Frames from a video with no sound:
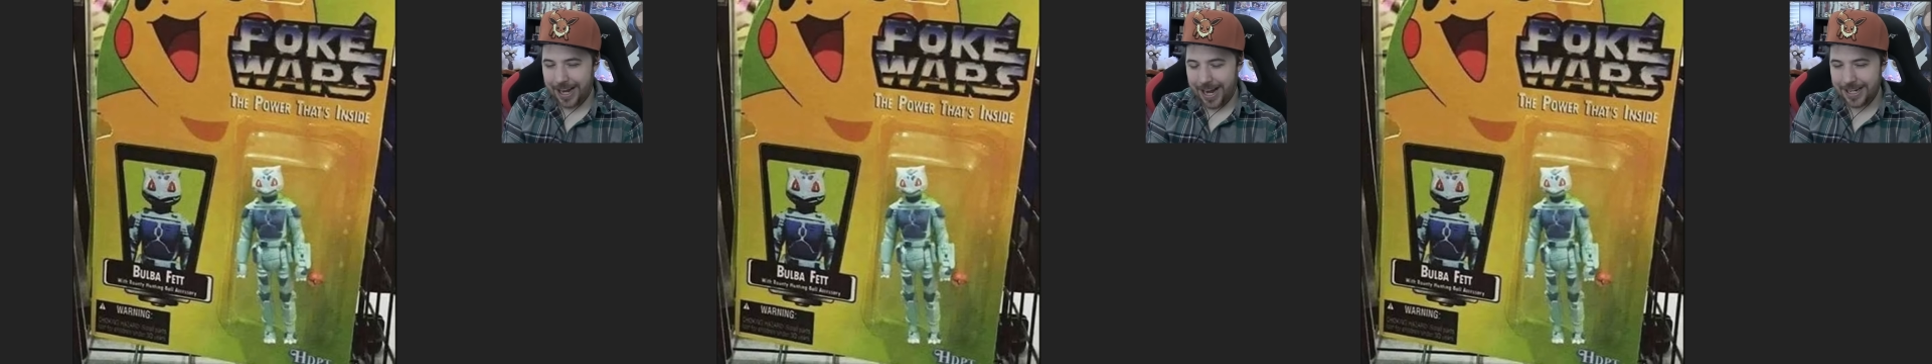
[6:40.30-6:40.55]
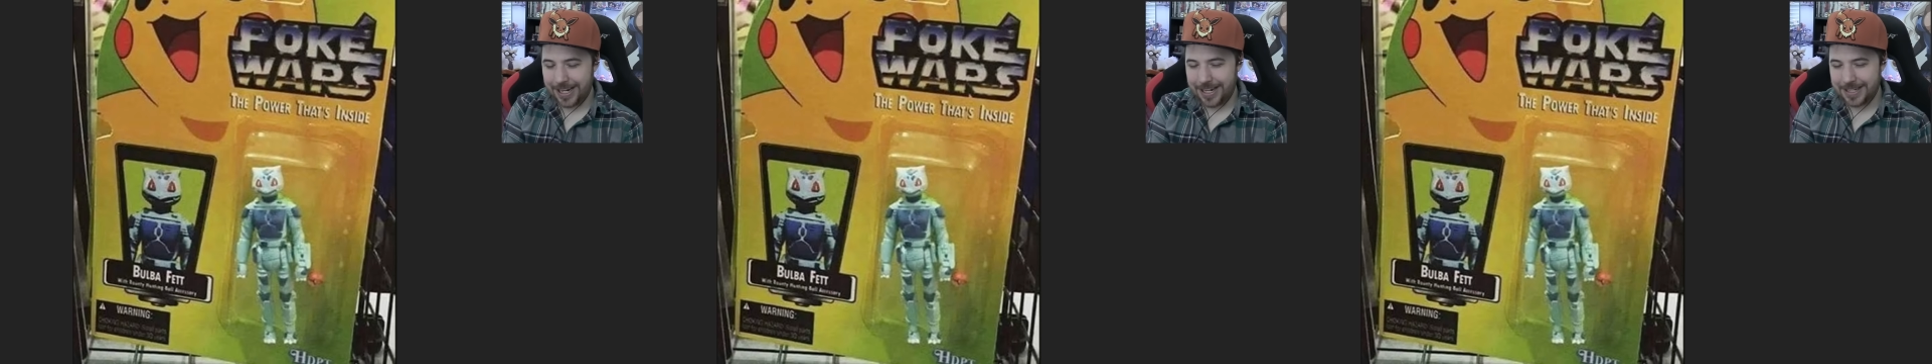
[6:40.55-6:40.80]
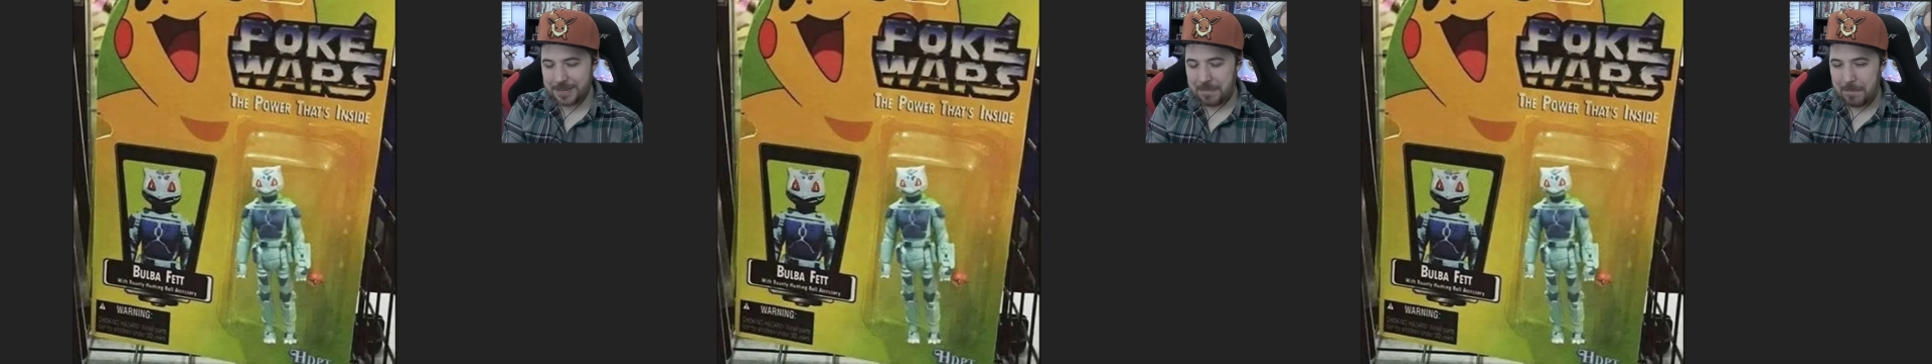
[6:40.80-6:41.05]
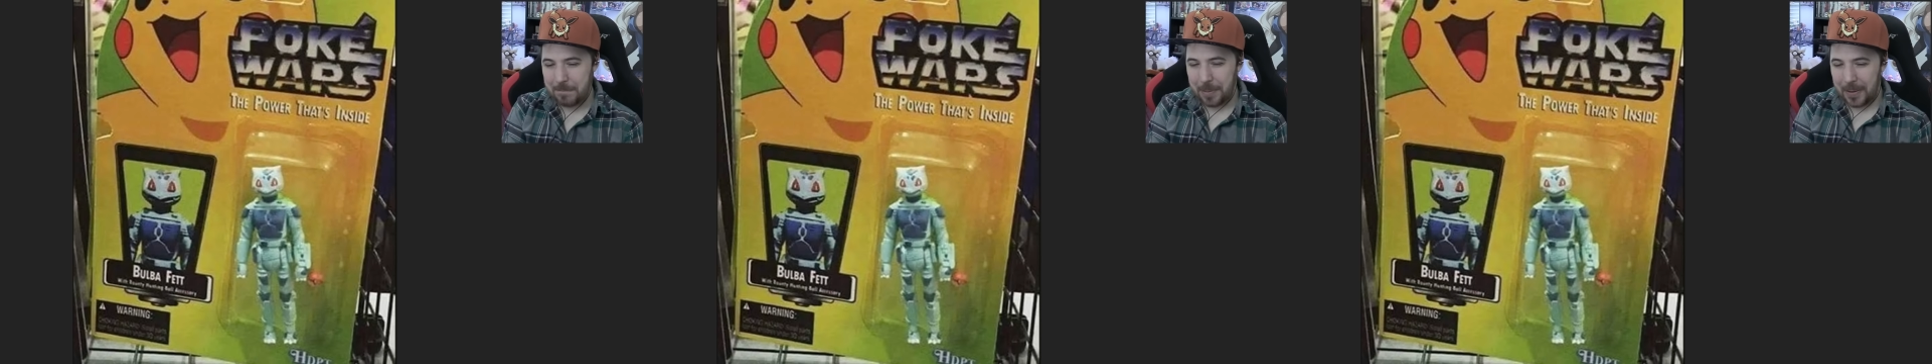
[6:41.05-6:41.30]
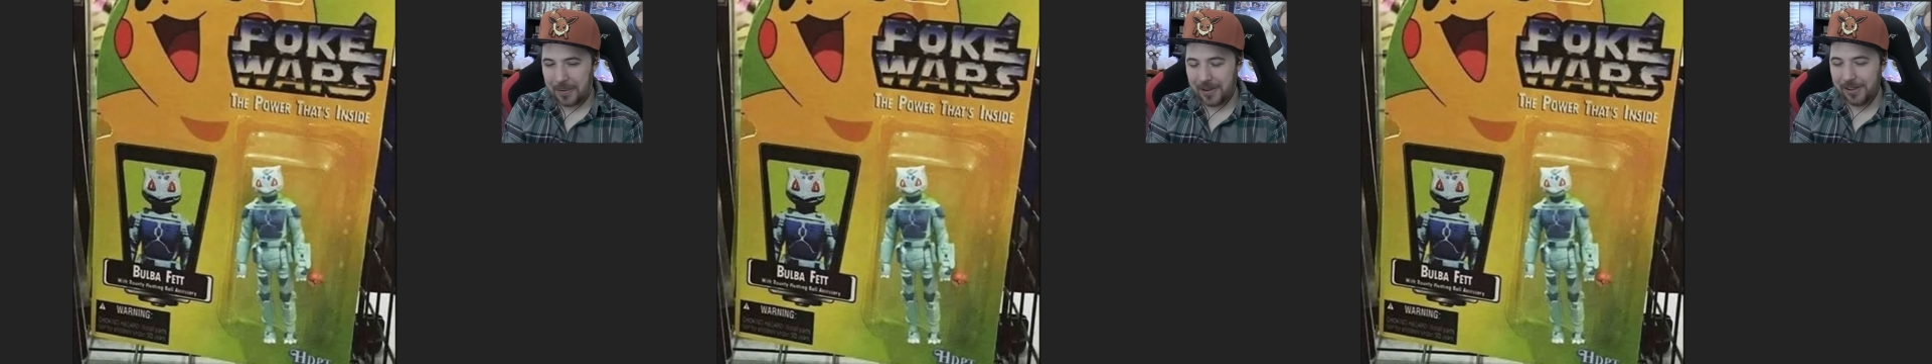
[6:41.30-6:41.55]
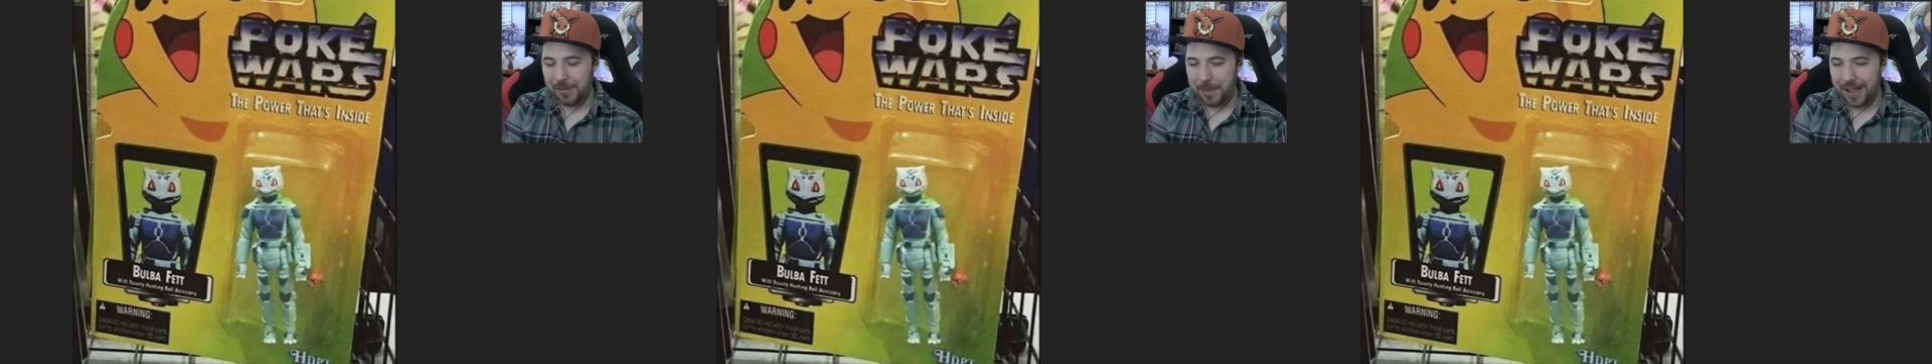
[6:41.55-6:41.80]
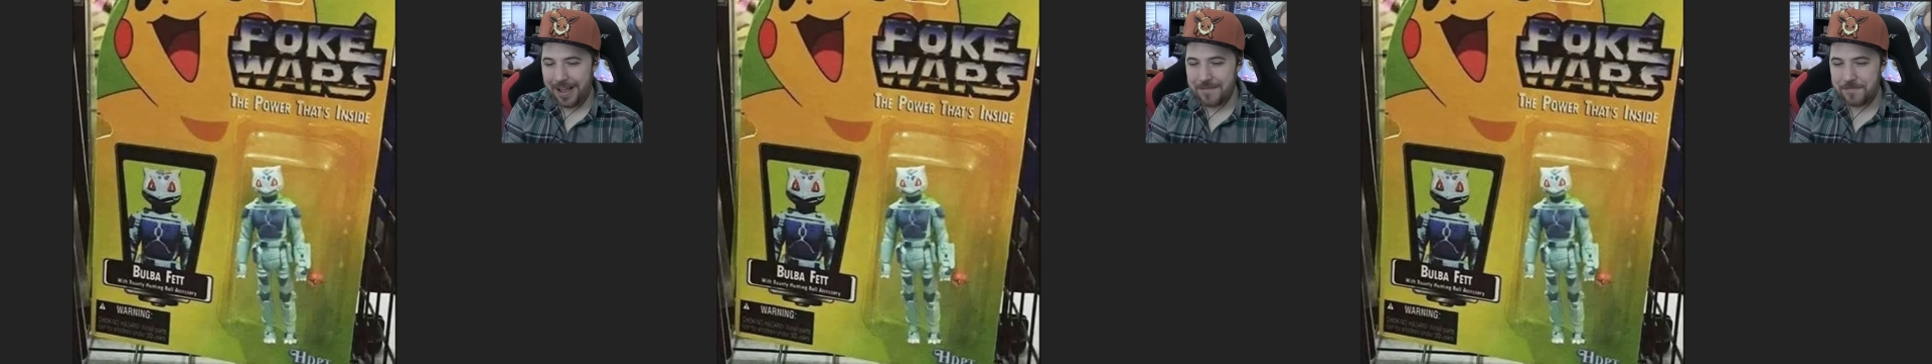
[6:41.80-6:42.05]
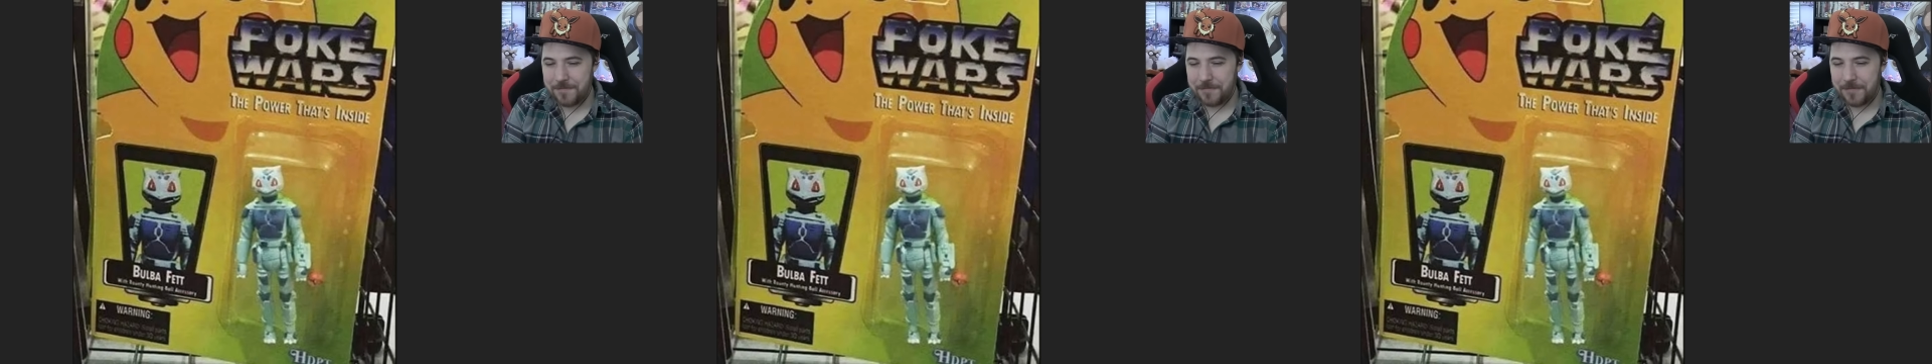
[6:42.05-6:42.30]
and it is Bulba
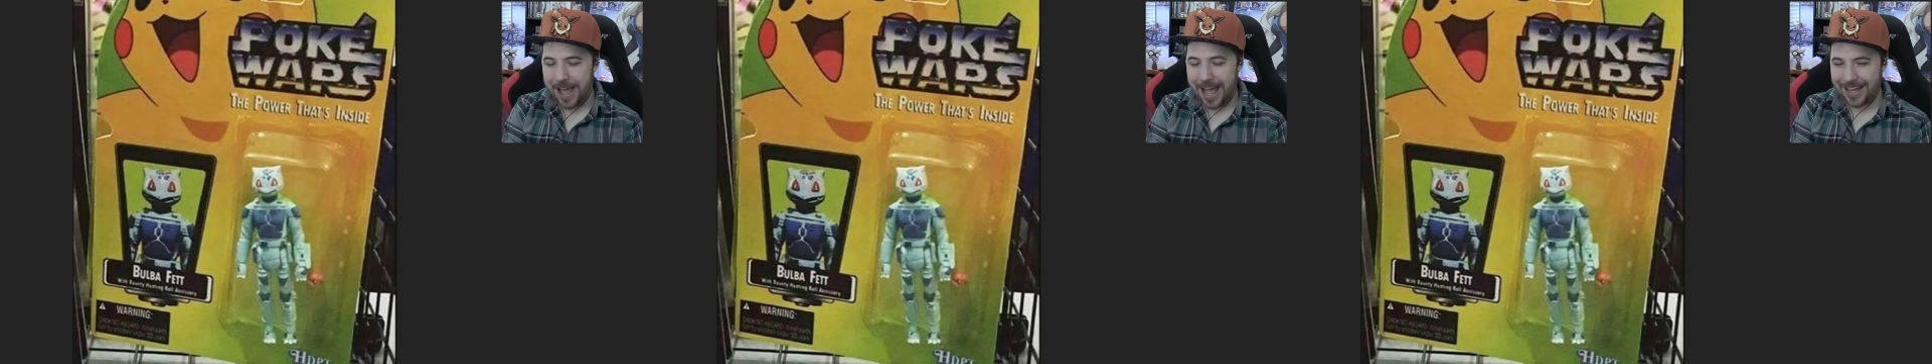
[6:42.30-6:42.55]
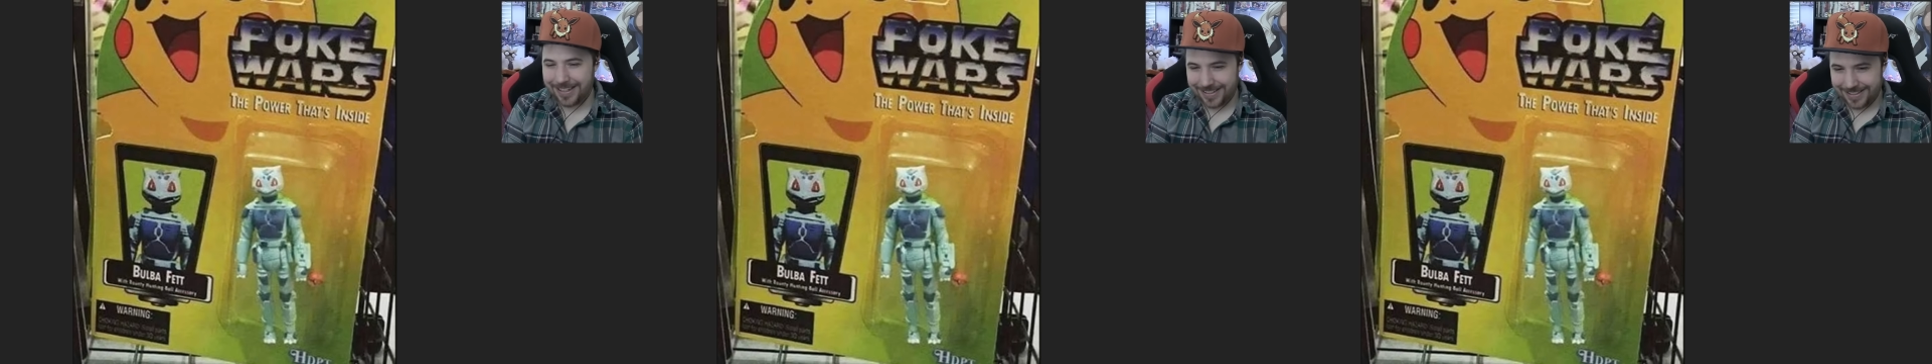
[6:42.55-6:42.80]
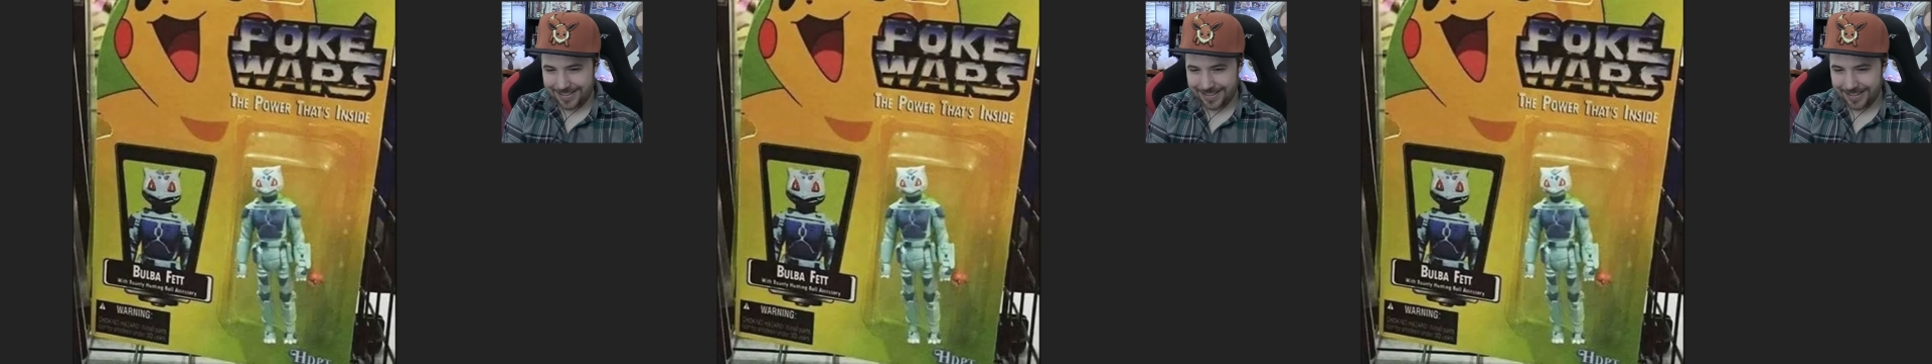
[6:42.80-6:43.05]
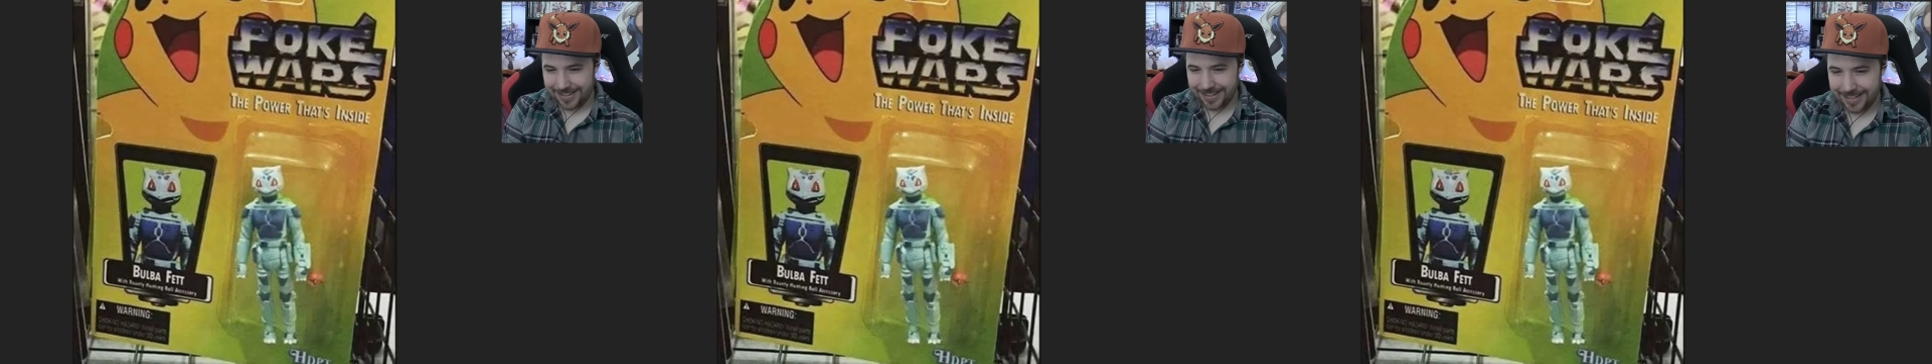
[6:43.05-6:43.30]
Fett.